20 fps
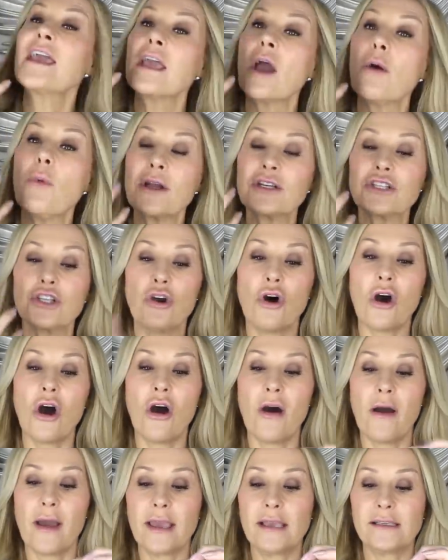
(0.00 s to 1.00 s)
they go under your
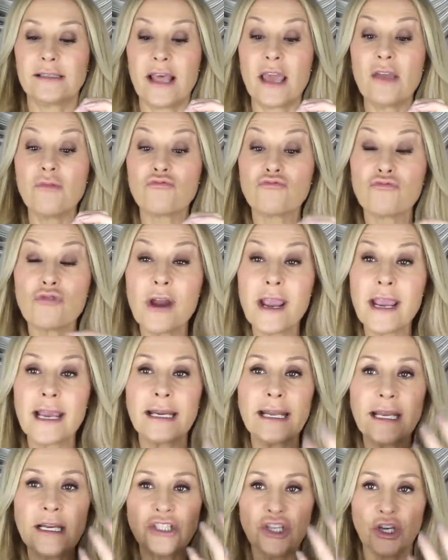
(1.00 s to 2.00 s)
eyes, they
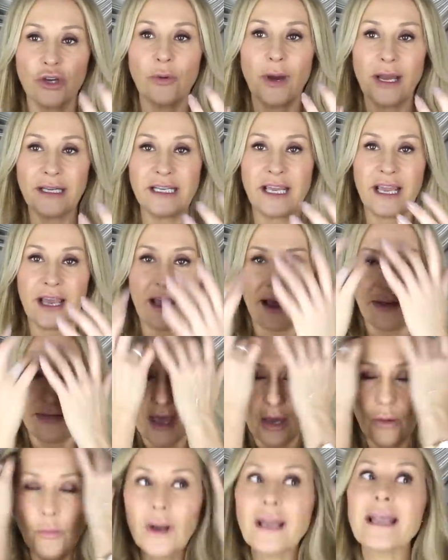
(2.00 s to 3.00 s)
really do adhere,
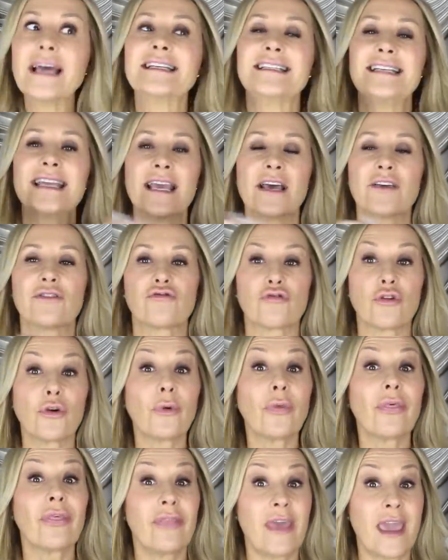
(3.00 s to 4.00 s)
and they will adhere
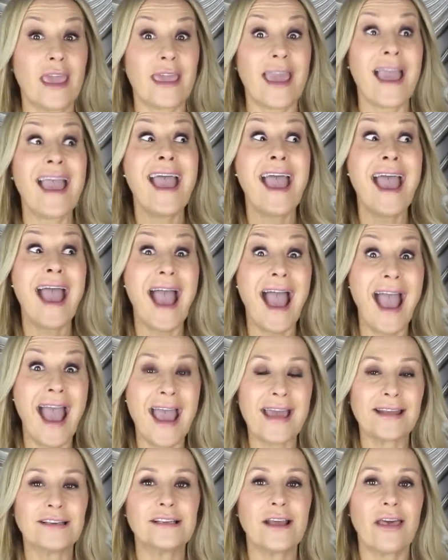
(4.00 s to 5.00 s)
through thick
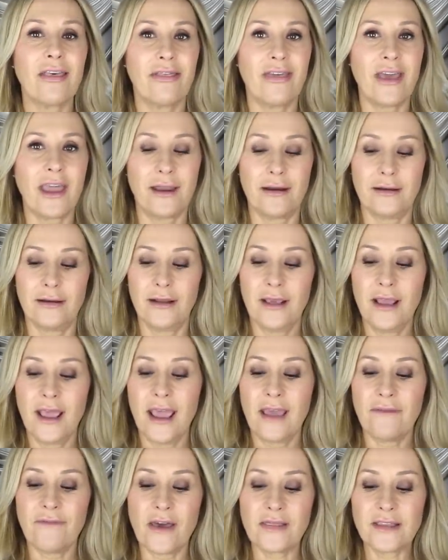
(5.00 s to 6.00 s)
and thin.
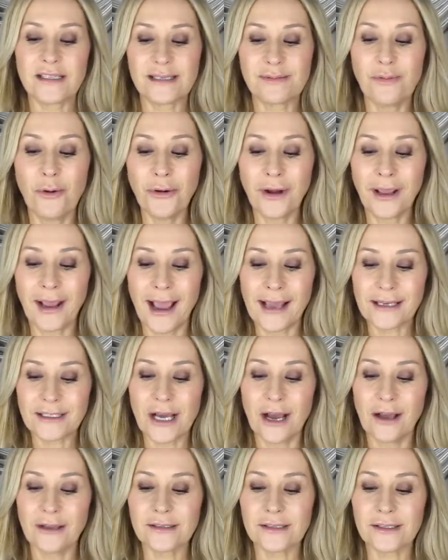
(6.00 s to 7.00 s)
In fact, this morning I had
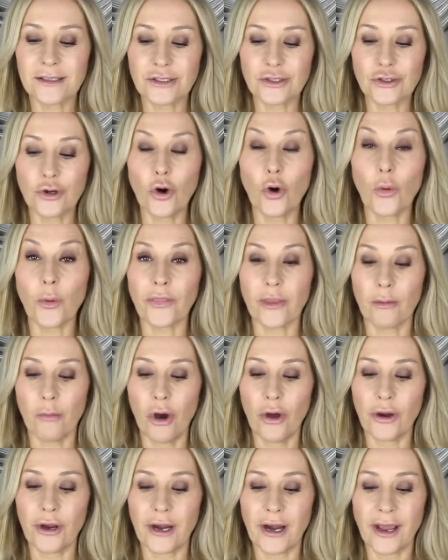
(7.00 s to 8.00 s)
to answer the door with them
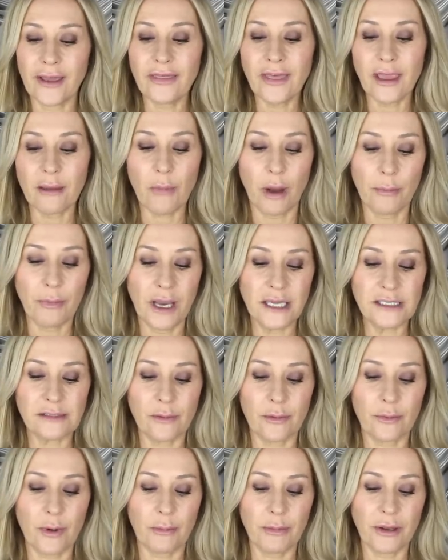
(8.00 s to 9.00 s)
on, and I think my
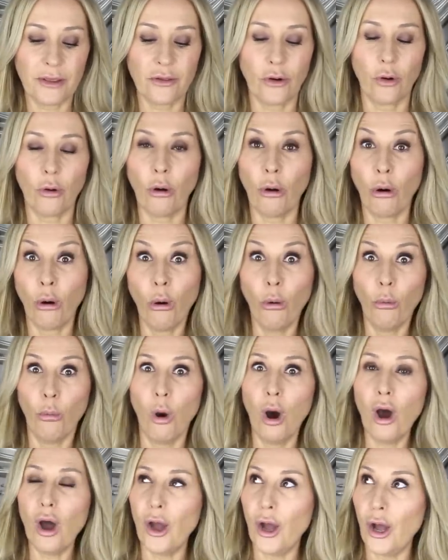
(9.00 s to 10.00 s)
postman probably thought,
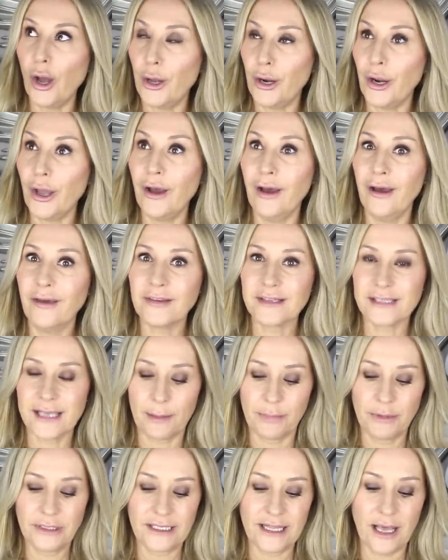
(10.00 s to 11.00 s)
what on earth has
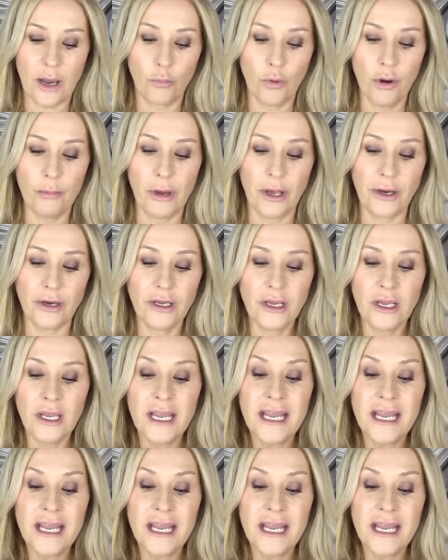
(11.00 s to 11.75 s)
happened to that woman?